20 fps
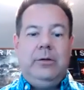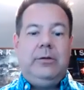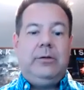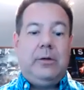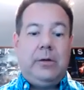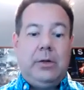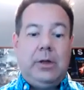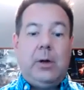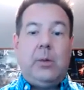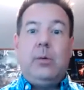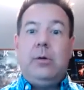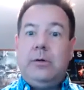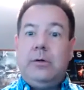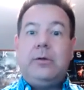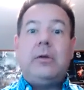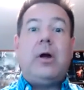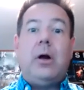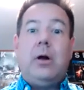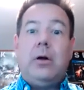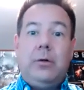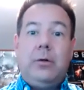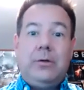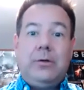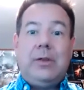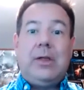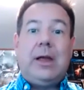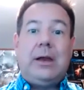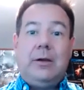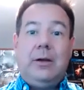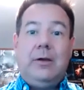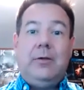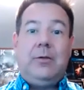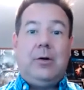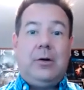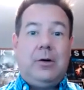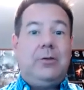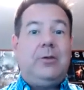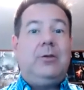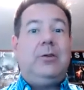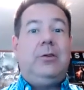so they would start selecting
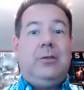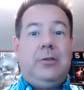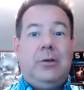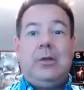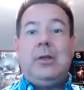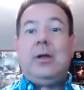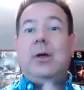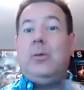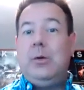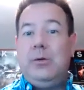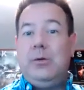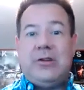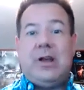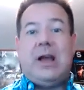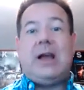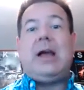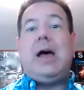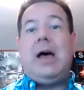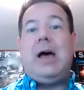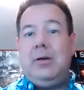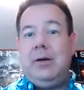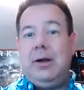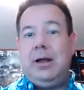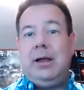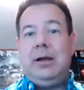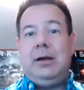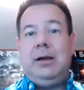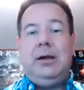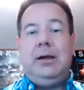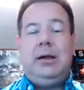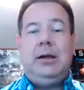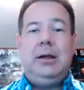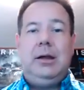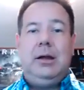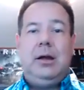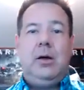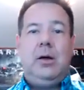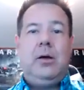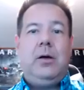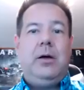furniture, so they would check out and
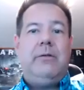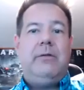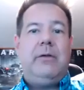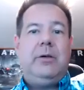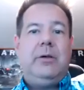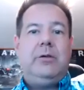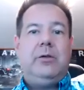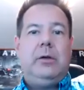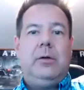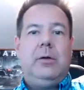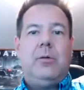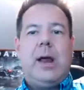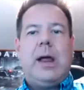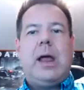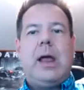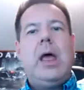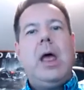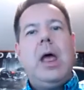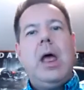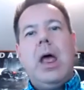eventually rank.